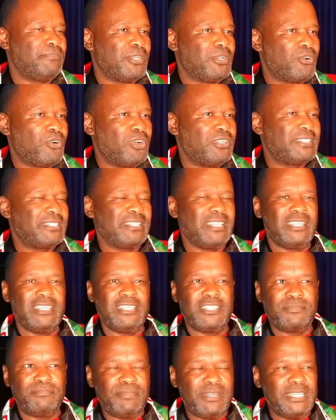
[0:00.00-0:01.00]
because
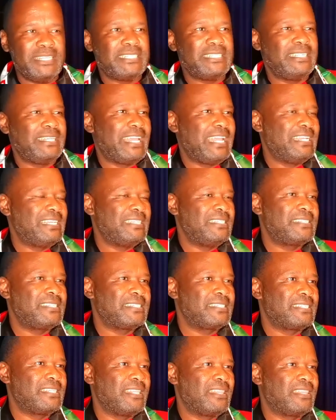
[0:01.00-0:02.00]
the split in
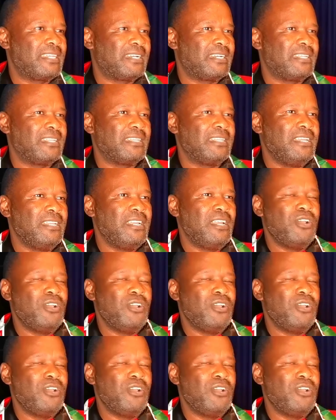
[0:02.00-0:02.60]
1963